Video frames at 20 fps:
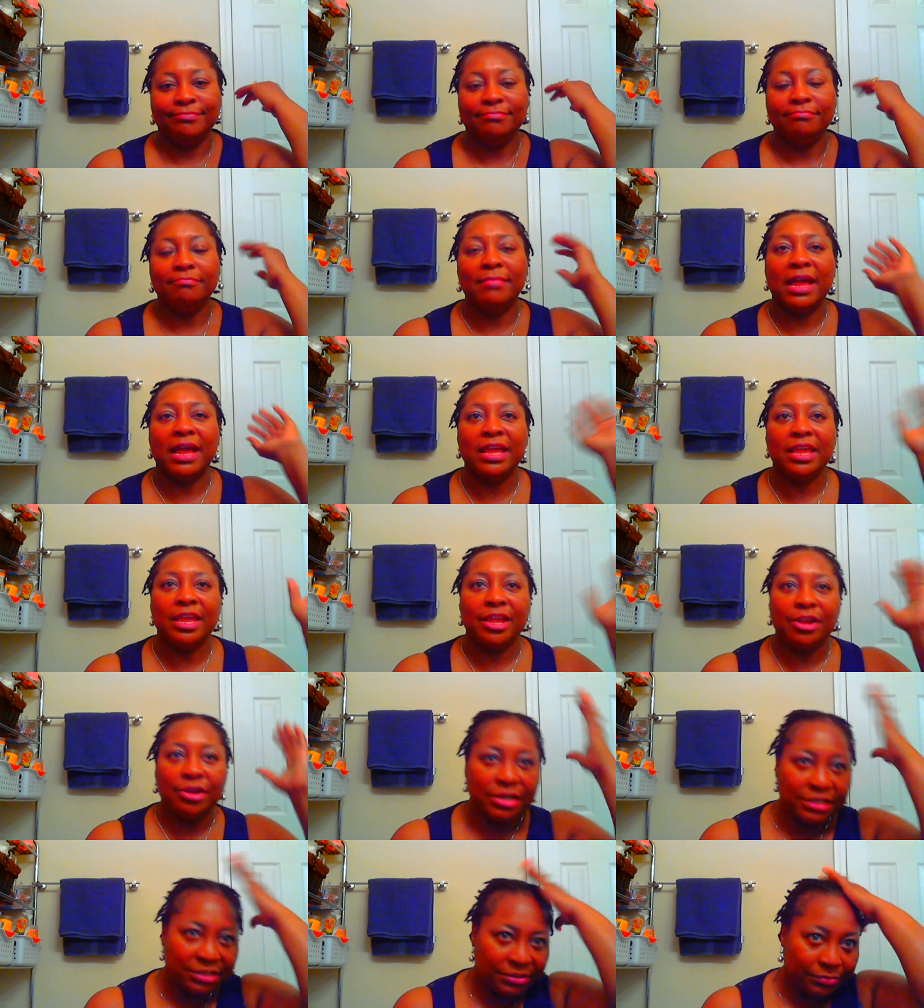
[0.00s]
My hair
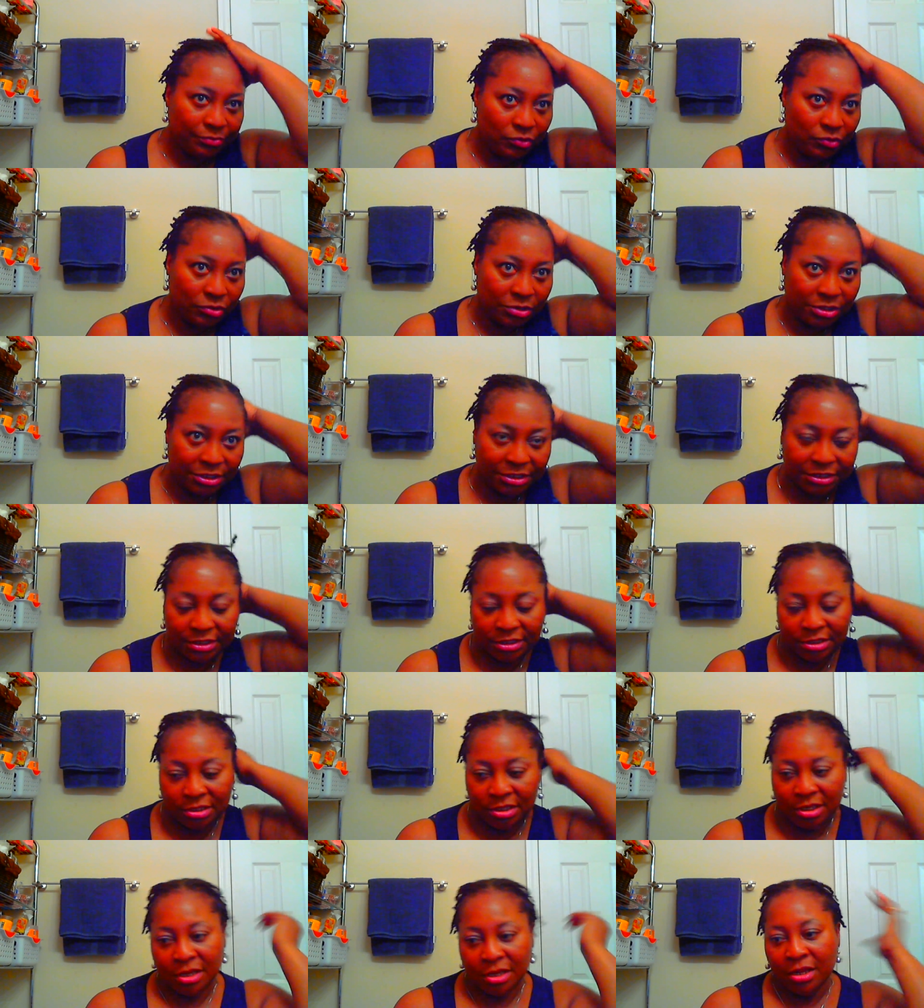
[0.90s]
is moist,
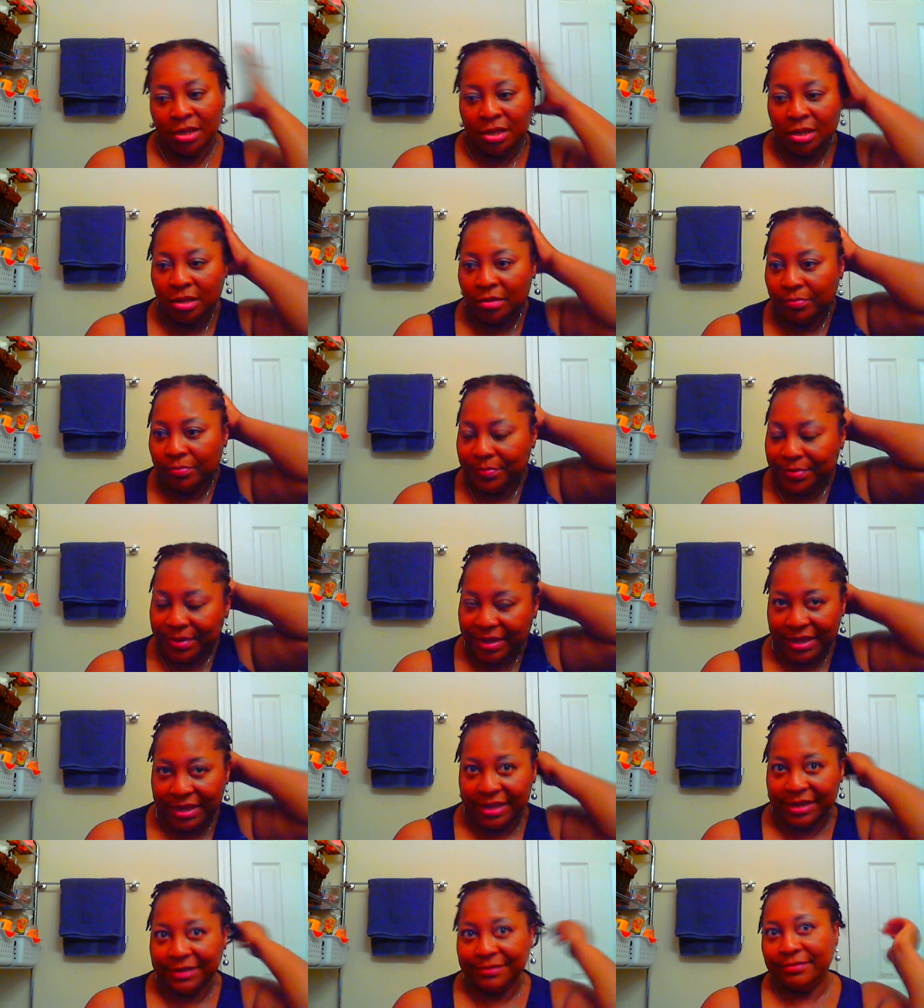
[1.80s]

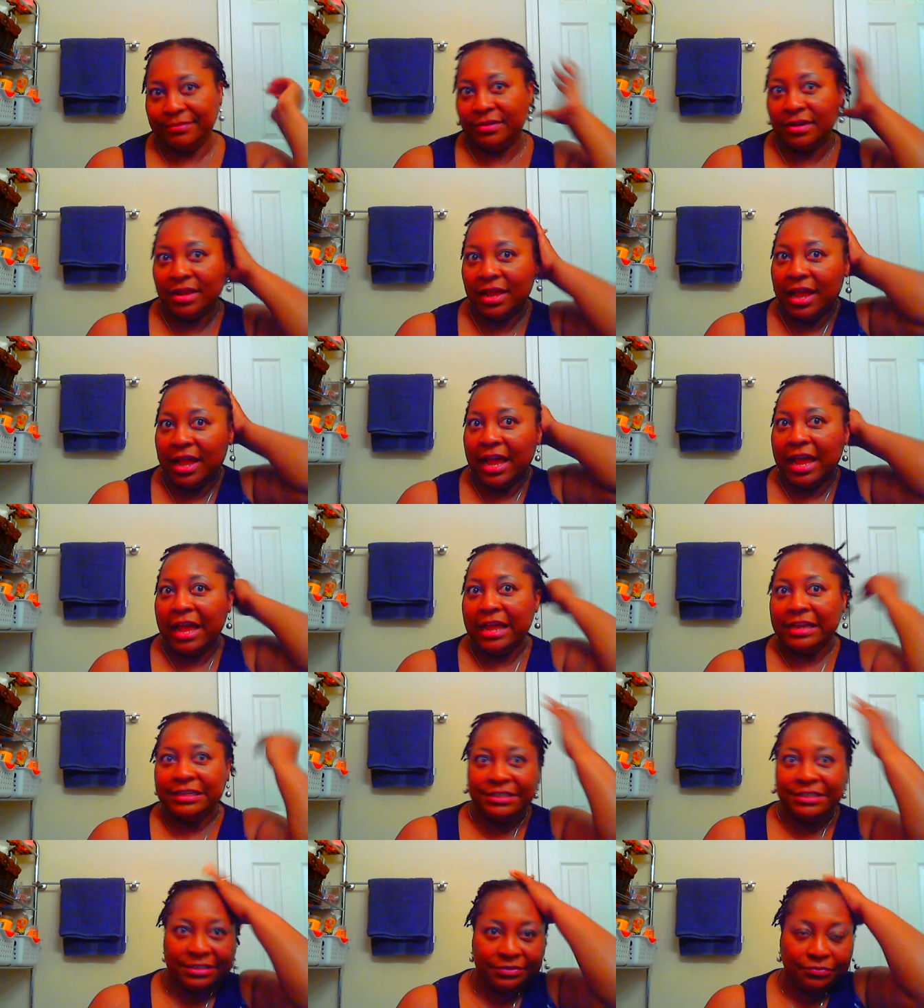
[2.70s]
but I
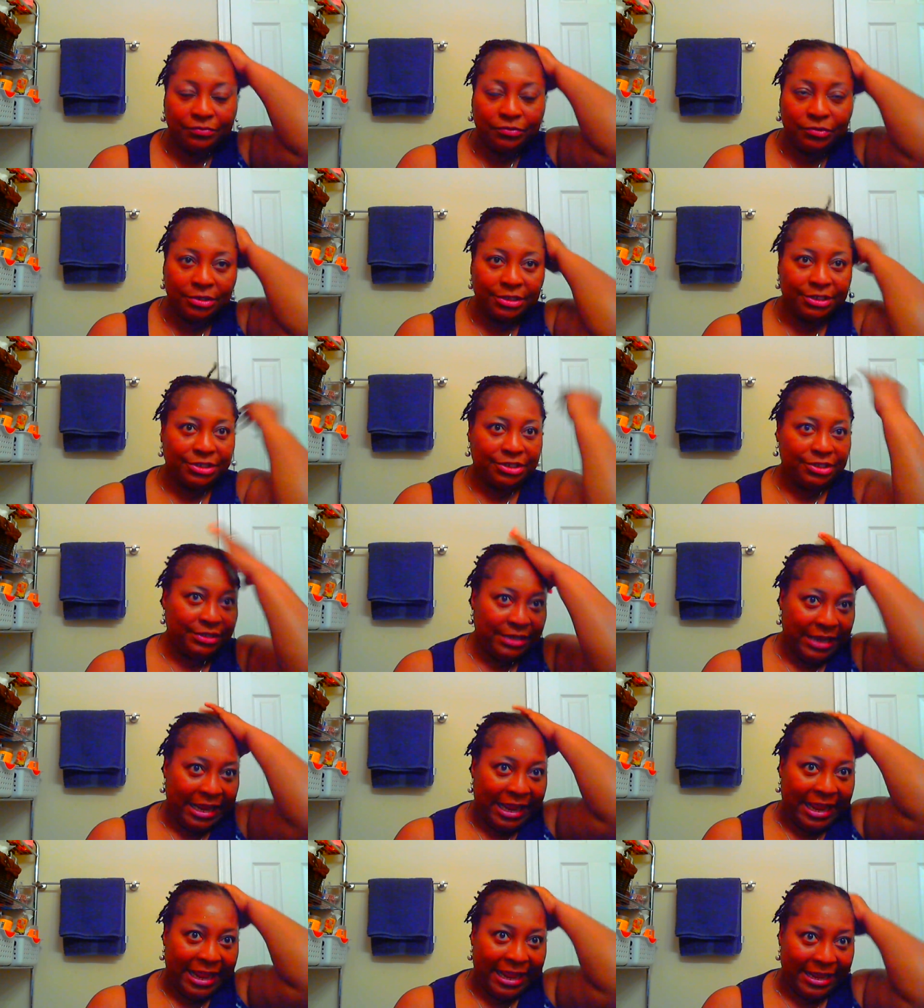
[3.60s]
just want to
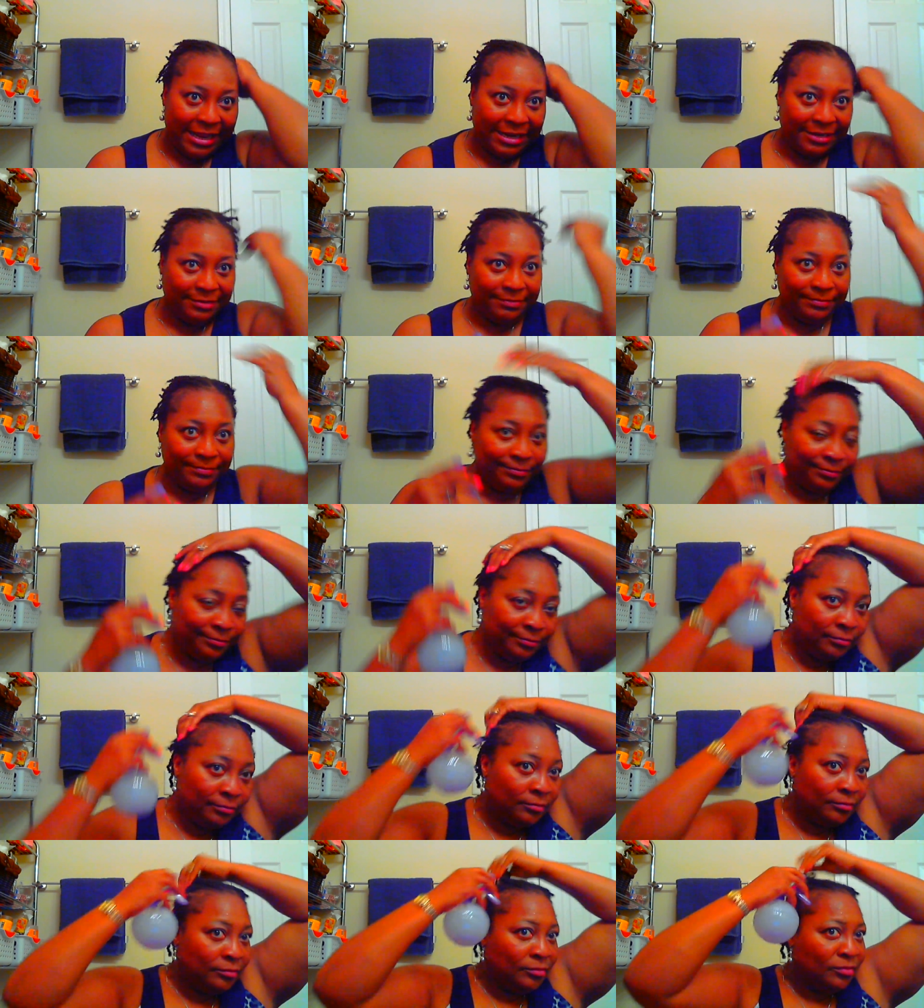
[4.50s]
add
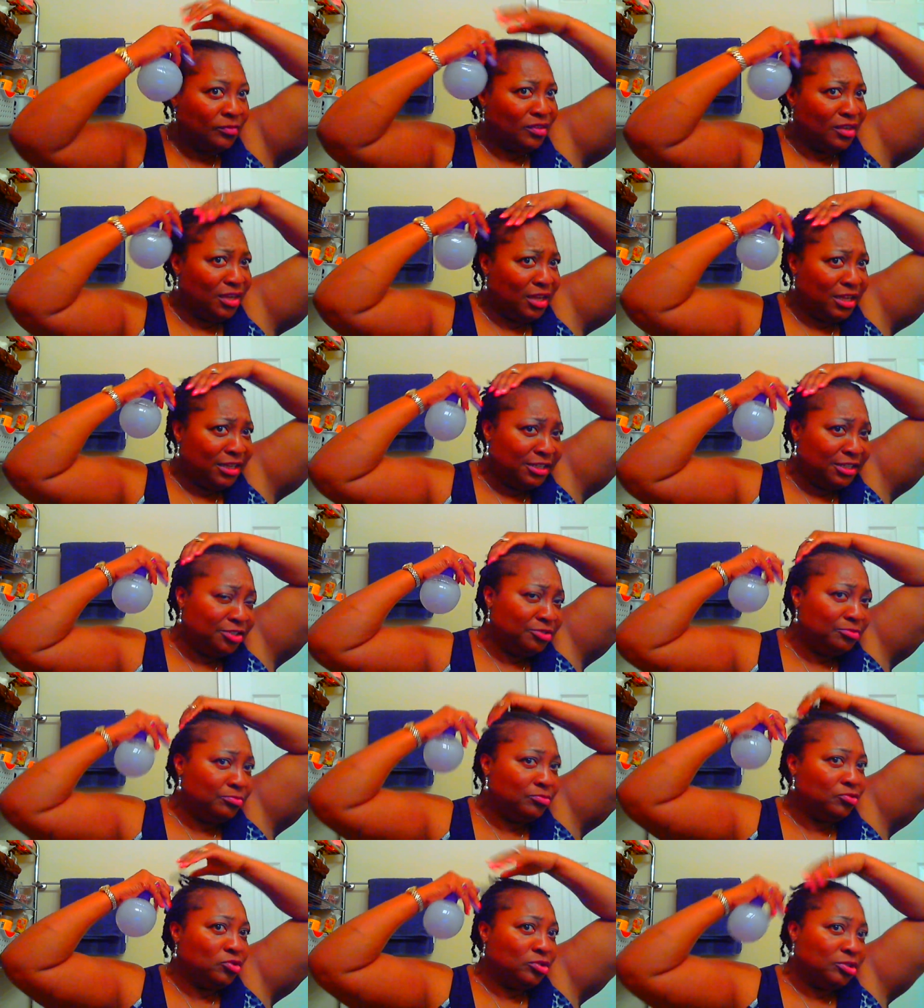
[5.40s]
a
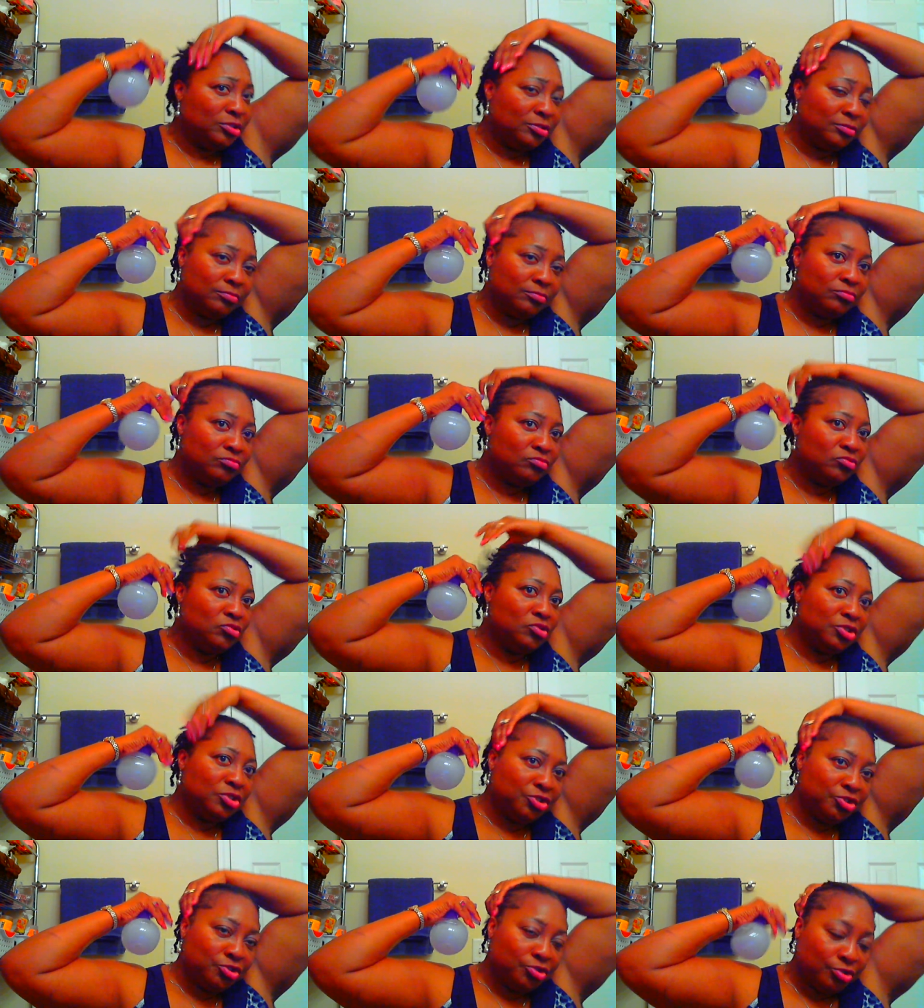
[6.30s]
little more
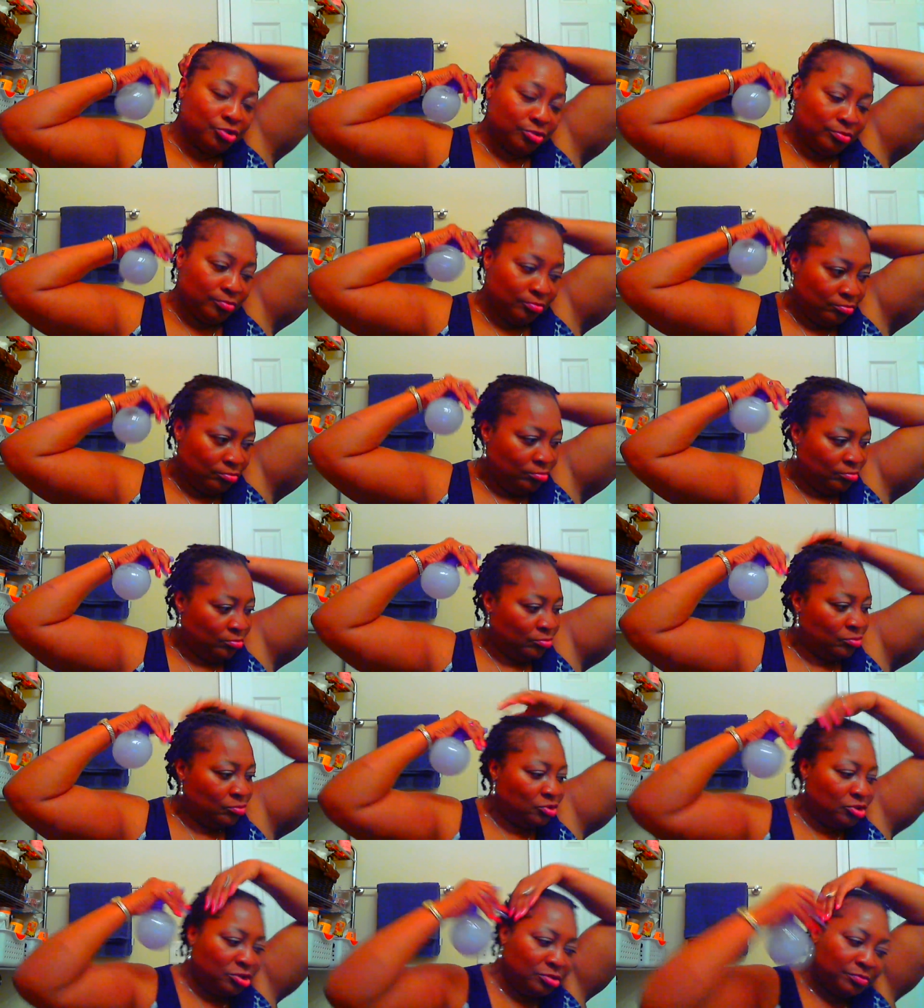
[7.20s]
moisture
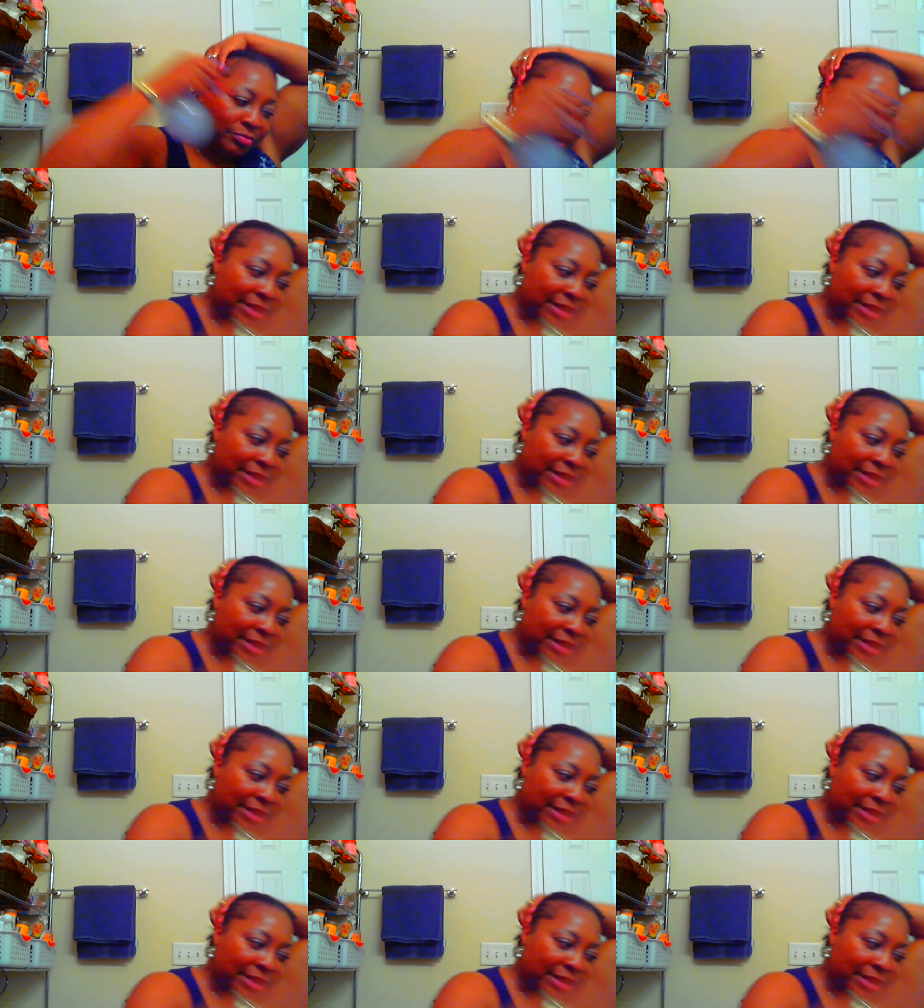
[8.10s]
to my